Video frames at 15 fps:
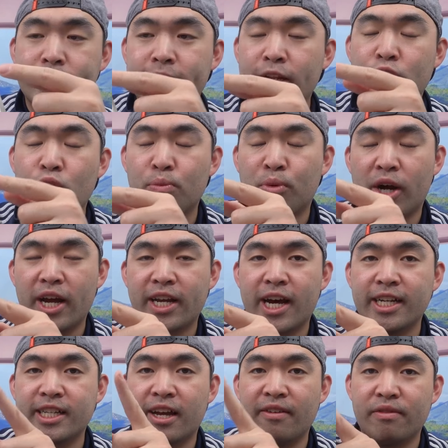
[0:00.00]
they do probably guys
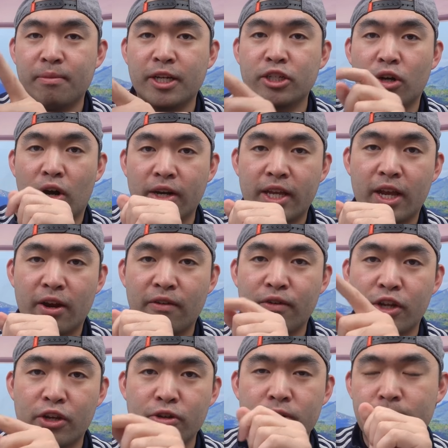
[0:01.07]
that information on here for the
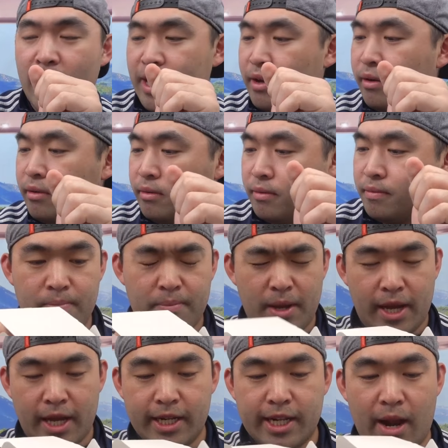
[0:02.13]
user manual. But
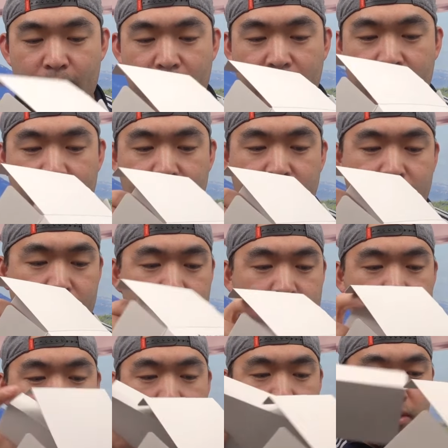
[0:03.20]
inside right here,
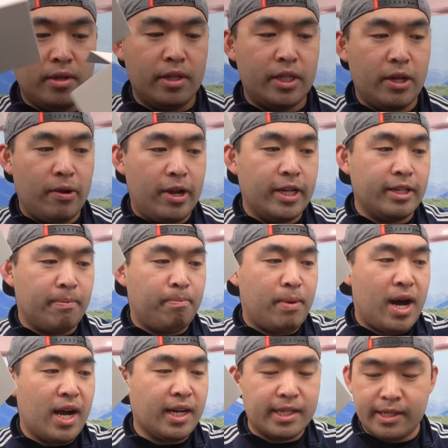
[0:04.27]
there is a
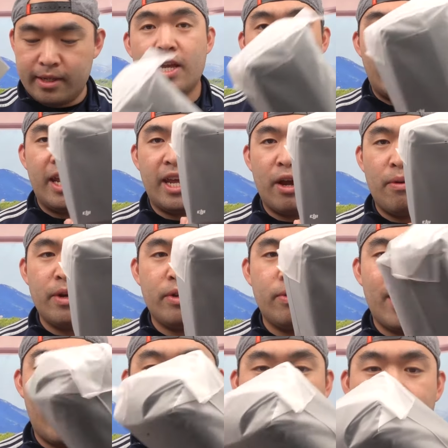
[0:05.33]
box, and here we do
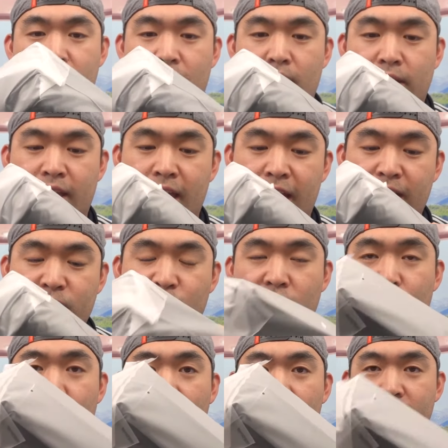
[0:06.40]
have the case with the
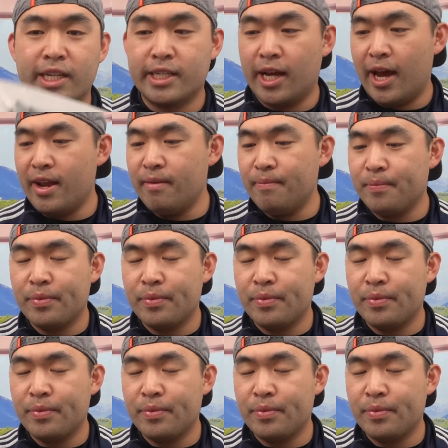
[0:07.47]
product inside.